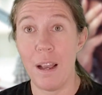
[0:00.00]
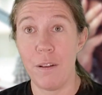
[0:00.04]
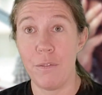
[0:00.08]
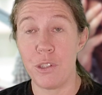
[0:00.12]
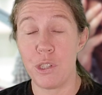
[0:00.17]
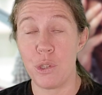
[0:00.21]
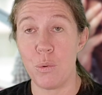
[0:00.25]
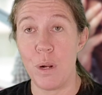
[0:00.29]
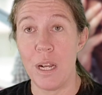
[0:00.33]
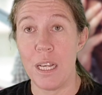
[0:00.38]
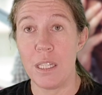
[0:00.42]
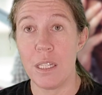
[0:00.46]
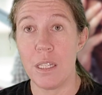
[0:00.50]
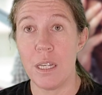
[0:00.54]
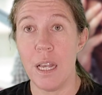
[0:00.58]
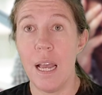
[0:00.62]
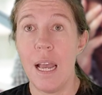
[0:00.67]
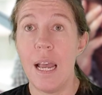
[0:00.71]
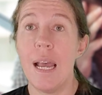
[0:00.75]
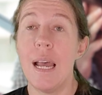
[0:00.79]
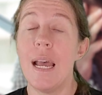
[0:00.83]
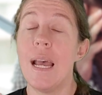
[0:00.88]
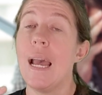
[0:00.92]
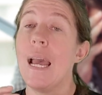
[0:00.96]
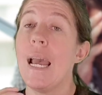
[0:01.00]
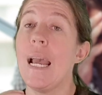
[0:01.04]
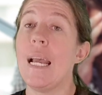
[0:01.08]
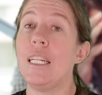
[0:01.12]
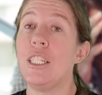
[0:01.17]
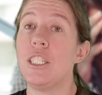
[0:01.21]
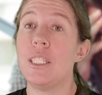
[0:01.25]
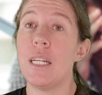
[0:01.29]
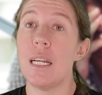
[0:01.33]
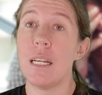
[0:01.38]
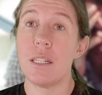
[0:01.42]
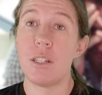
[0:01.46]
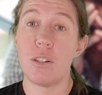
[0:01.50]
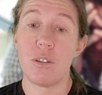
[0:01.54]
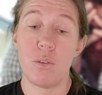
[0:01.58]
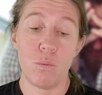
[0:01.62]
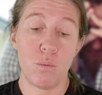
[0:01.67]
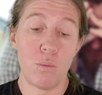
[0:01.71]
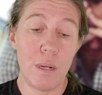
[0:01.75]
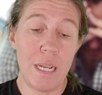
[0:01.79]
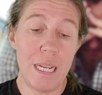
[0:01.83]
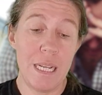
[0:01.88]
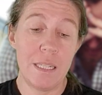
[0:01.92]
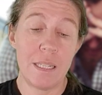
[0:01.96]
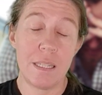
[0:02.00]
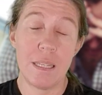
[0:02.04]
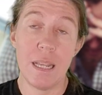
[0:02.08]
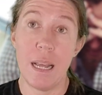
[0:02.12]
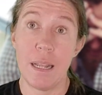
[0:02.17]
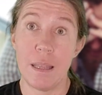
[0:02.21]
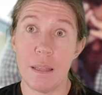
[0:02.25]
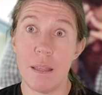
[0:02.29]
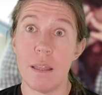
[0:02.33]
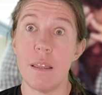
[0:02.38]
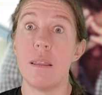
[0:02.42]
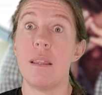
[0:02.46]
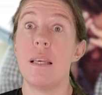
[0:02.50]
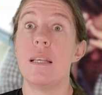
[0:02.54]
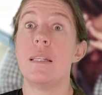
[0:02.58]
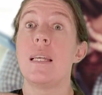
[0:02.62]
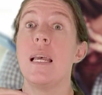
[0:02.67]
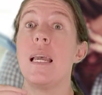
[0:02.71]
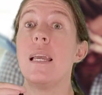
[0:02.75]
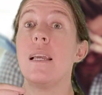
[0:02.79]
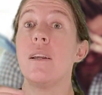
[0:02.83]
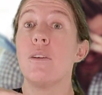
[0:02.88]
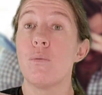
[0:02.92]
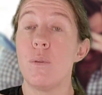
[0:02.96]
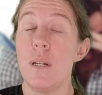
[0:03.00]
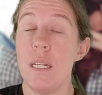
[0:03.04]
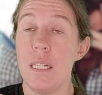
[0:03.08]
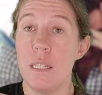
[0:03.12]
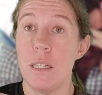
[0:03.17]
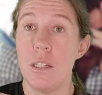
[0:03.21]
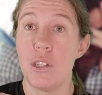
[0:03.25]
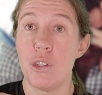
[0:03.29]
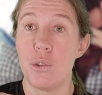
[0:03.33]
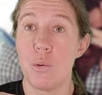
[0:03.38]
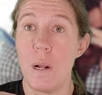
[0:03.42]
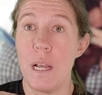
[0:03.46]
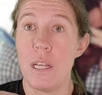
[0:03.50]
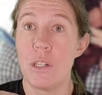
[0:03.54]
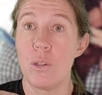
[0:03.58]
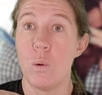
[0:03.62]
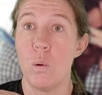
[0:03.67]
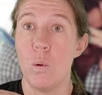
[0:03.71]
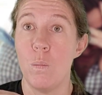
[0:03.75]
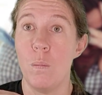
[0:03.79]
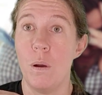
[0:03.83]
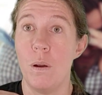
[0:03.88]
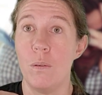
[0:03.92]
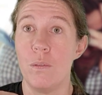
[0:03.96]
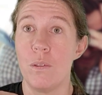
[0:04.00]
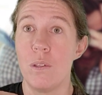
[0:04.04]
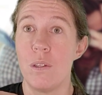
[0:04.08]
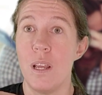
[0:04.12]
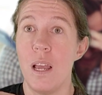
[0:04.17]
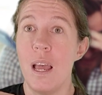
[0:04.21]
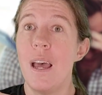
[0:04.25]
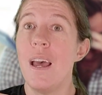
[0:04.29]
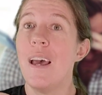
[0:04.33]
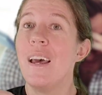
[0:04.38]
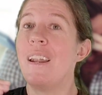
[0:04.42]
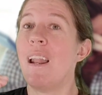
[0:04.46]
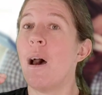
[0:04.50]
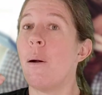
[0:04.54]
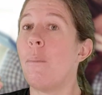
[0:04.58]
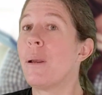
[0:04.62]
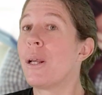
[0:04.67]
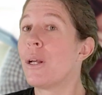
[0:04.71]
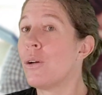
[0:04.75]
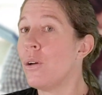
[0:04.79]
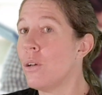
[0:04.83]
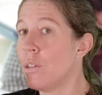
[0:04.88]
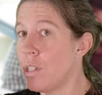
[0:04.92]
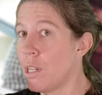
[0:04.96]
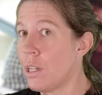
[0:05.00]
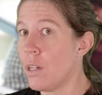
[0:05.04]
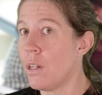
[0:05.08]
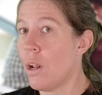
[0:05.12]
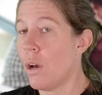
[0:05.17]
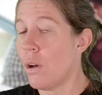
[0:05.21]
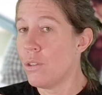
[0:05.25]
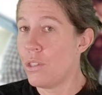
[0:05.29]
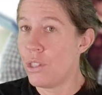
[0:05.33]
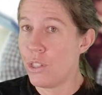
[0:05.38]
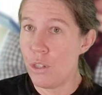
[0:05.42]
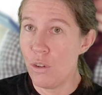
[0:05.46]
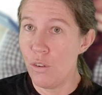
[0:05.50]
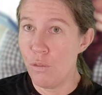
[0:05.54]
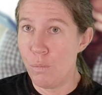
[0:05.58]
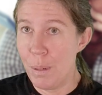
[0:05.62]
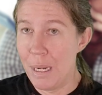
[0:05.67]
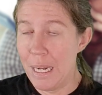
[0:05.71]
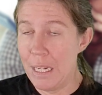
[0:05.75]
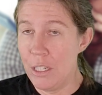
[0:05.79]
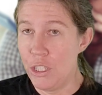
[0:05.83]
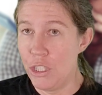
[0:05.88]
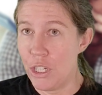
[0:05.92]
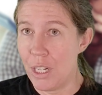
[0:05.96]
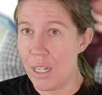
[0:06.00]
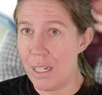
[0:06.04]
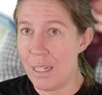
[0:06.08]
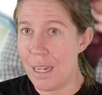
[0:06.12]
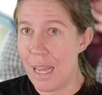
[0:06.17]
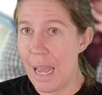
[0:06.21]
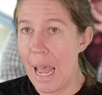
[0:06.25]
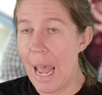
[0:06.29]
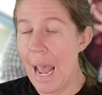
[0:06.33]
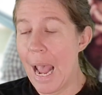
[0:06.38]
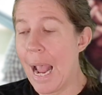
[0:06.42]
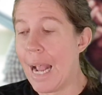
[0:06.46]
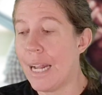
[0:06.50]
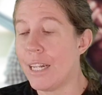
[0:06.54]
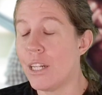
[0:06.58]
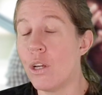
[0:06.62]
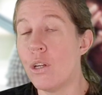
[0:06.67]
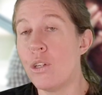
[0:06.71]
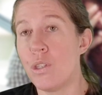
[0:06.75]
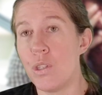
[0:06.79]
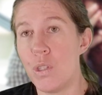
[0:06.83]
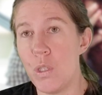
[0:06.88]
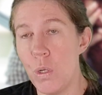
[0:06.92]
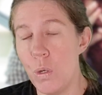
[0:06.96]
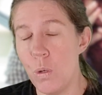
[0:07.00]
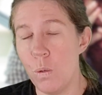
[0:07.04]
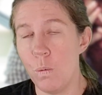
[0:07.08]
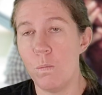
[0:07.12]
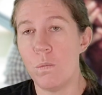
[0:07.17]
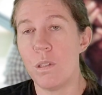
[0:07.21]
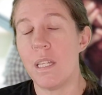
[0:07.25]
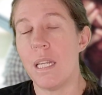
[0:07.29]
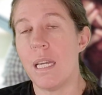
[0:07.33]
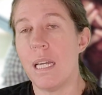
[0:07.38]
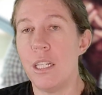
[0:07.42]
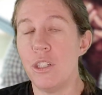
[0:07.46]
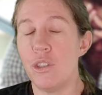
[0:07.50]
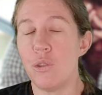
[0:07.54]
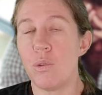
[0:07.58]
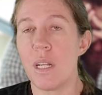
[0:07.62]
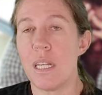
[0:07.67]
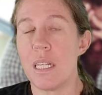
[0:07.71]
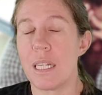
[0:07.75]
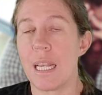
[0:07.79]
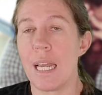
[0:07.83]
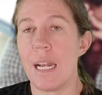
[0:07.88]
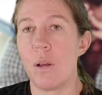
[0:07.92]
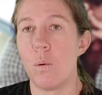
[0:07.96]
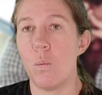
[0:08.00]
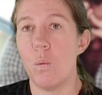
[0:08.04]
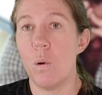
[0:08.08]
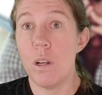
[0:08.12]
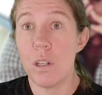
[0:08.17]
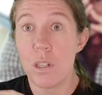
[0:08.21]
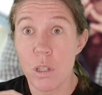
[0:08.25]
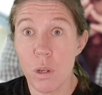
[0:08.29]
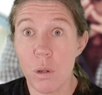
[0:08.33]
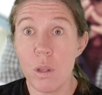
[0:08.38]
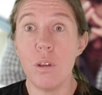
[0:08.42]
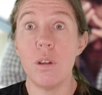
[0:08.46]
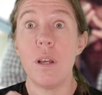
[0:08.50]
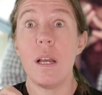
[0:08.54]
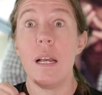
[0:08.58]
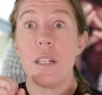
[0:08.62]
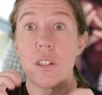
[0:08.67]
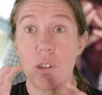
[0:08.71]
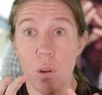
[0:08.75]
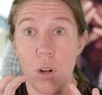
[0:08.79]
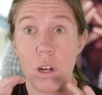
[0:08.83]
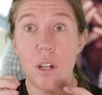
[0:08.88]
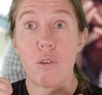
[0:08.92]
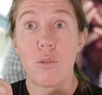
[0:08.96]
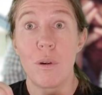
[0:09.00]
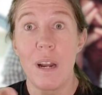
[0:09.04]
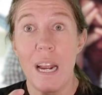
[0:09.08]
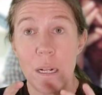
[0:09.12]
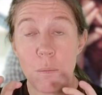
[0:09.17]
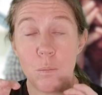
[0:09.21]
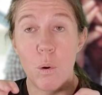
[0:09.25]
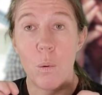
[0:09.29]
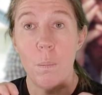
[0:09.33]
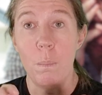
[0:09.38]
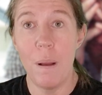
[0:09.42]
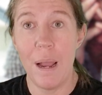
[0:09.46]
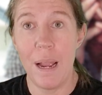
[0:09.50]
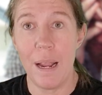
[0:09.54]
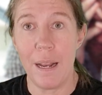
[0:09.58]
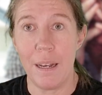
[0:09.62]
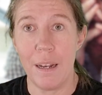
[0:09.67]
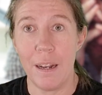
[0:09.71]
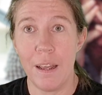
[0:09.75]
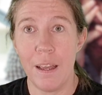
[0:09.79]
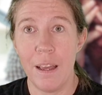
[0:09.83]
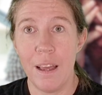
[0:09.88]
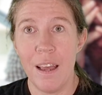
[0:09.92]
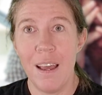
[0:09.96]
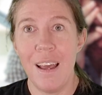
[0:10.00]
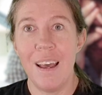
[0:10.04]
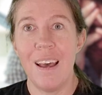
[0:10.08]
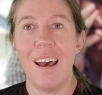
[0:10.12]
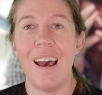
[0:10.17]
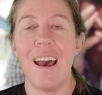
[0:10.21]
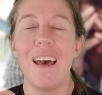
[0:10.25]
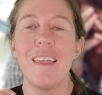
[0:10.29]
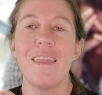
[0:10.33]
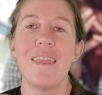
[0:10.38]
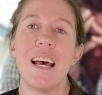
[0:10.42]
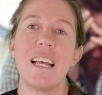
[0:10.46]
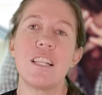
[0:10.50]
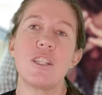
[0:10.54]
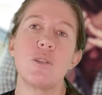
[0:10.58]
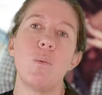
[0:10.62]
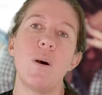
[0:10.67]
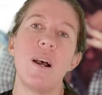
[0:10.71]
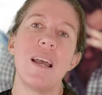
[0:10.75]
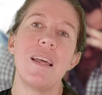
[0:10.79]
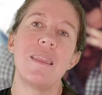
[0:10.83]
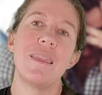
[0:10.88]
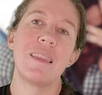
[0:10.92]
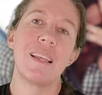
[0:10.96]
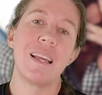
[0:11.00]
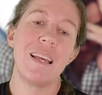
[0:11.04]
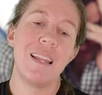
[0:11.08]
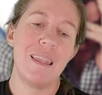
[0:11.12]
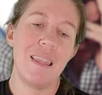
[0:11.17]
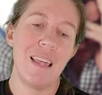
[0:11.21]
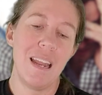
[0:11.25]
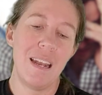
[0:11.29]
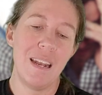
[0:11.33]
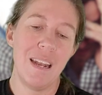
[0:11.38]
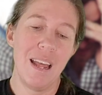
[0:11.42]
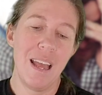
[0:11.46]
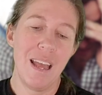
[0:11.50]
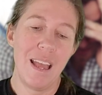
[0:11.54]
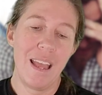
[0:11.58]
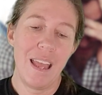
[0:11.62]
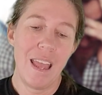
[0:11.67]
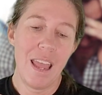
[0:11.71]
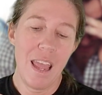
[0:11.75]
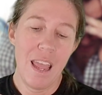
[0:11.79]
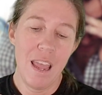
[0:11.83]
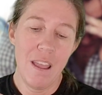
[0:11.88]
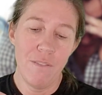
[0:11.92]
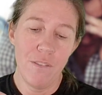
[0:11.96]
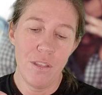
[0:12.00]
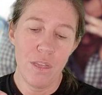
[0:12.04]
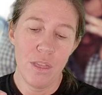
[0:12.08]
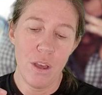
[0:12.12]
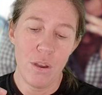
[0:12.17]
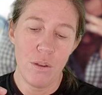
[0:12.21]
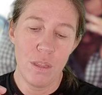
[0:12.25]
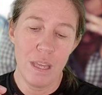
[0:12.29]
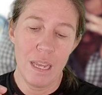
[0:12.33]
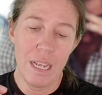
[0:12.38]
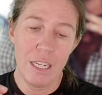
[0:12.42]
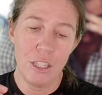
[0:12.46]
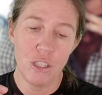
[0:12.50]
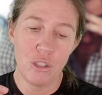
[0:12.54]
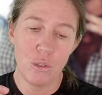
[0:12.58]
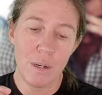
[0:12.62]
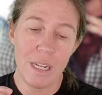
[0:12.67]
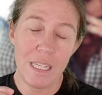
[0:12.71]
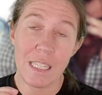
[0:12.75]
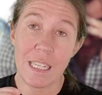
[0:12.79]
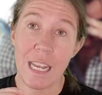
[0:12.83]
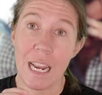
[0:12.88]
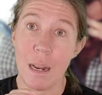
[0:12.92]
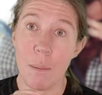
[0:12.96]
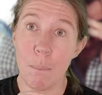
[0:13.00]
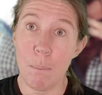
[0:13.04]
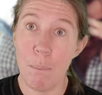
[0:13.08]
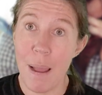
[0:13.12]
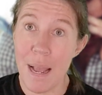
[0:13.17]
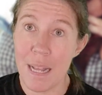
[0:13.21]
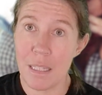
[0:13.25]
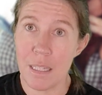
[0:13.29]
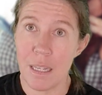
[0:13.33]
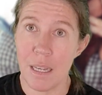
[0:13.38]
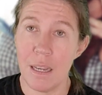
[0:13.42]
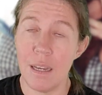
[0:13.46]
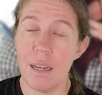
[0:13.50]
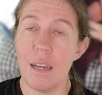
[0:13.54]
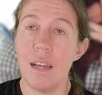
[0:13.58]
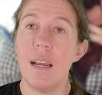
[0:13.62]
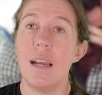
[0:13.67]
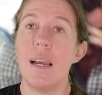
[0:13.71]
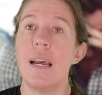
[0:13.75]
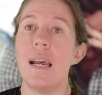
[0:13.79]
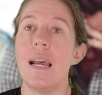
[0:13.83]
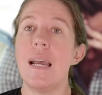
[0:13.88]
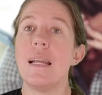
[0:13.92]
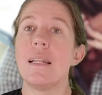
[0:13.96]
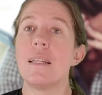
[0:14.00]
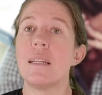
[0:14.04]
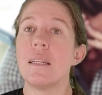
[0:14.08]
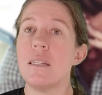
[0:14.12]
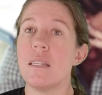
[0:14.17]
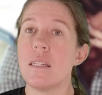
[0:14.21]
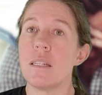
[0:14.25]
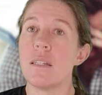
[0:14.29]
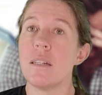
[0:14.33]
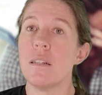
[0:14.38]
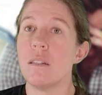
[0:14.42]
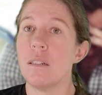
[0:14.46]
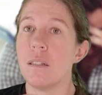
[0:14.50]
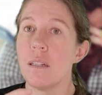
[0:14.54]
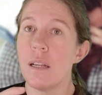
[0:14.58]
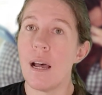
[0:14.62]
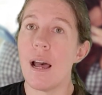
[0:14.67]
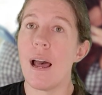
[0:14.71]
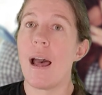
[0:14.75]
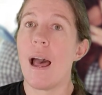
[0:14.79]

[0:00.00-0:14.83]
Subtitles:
stress. It just reads that there's an increase in stress hormone. Now, because it knows you've been injured, it assumes the injury is getting worse, so it's got to create more pain. And that's why it can then, even though the injury is getting better, it can still